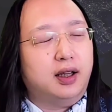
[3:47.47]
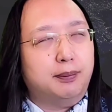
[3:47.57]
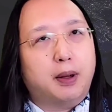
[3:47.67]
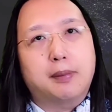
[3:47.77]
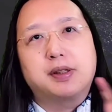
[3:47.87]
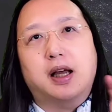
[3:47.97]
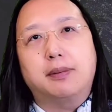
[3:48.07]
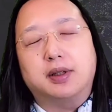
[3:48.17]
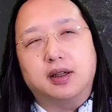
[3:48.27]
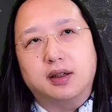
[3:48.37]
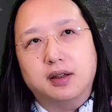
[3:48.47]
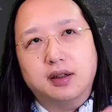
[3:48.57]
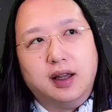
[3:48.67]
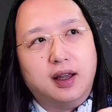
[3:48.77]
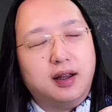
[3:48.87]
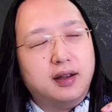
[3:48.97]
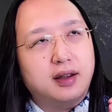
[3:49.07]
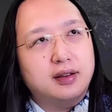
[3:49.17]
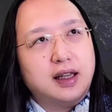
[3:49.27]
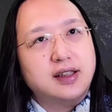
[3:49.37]
It pops up the
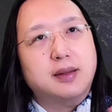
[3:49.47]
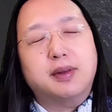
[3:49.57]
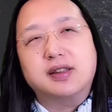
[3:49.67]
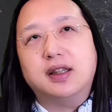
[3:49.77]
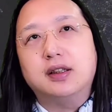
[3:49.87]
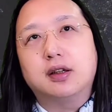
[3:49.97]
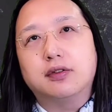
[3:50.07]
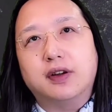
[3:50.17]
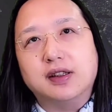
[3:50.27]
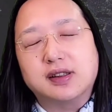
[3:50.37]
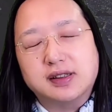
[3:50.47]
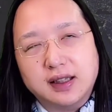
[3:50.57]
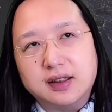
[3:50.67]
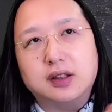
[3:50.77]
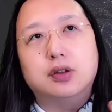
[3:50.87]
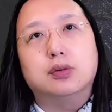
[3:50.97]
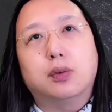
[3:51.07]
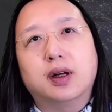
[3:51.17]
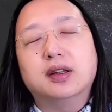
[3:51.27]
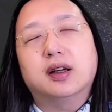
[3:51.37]
SMS interface sending to
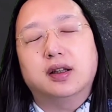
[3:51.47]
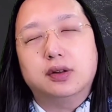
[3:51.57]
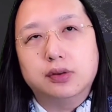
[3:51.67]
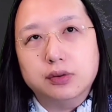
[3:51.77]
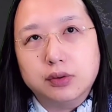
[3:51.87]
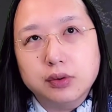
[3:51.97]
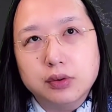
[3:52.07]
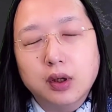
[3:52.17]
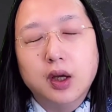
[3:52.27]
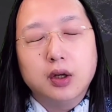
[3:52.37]
1922,